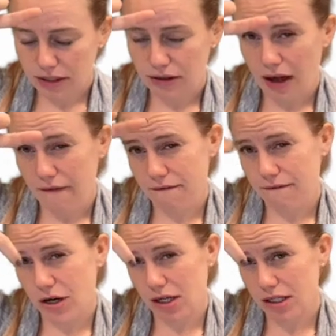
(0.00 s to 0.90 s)
to that
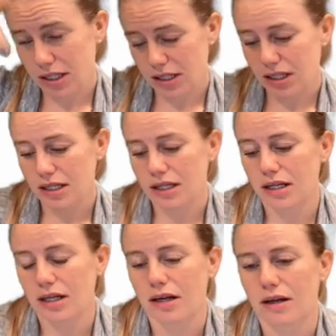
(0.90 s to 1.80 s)
first
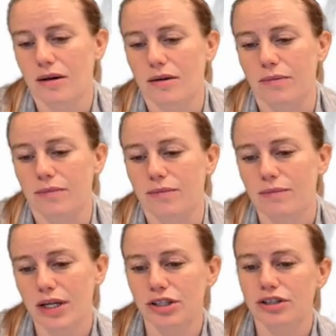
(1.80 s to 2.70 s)

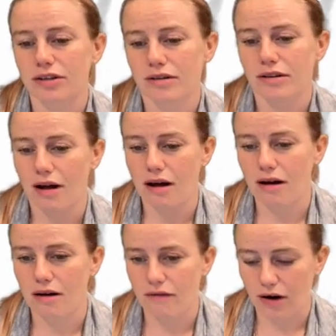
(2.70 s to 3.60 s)
picture
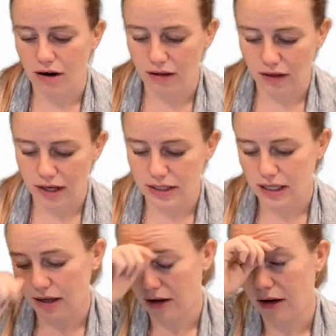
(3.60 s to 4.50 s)
of our
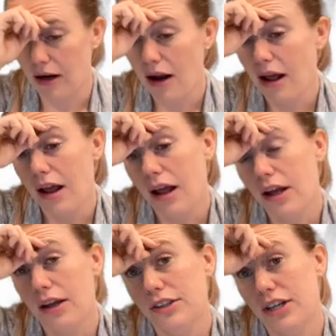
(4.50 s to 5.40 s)
lines and our
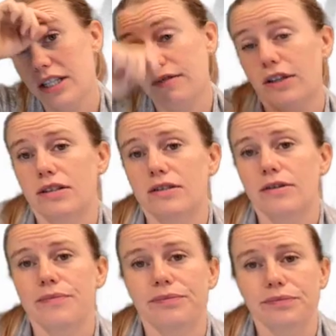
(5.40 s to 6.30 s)

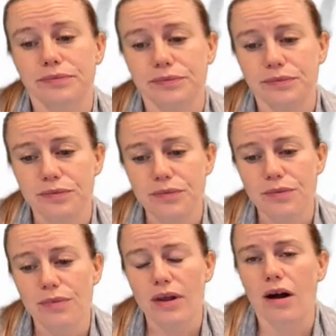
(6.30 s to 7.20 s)
transversal,
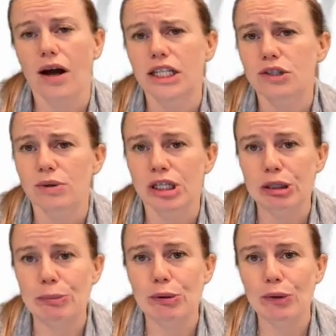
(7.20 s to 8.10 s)
I just wanted
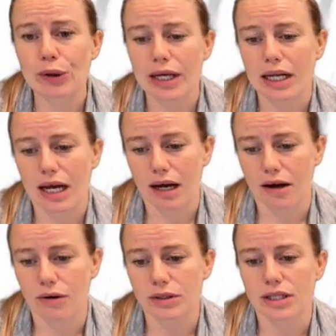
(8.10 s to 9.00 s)
to point
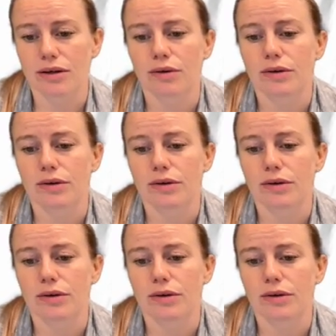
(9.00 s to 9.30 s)
out